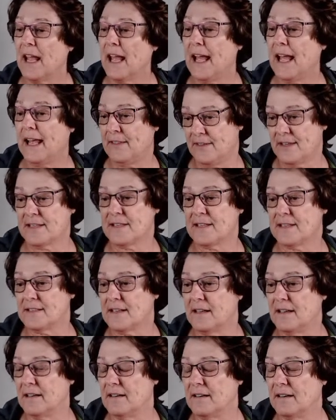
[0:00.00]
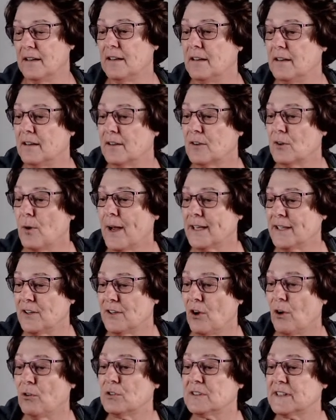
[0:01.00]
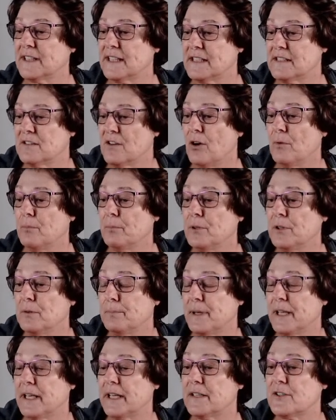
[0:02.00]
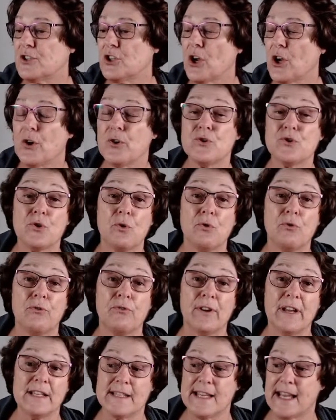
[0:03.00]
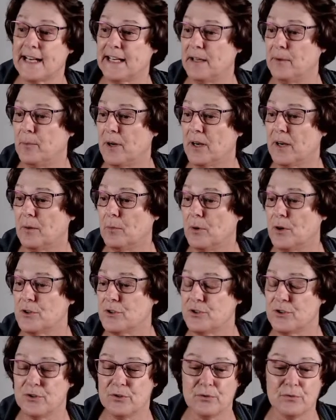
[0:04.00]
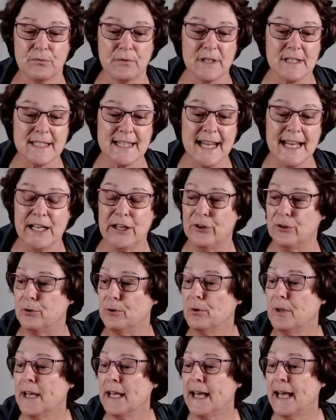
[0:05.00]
and this is quite an old example, but it shows off exactly what I want to tell you.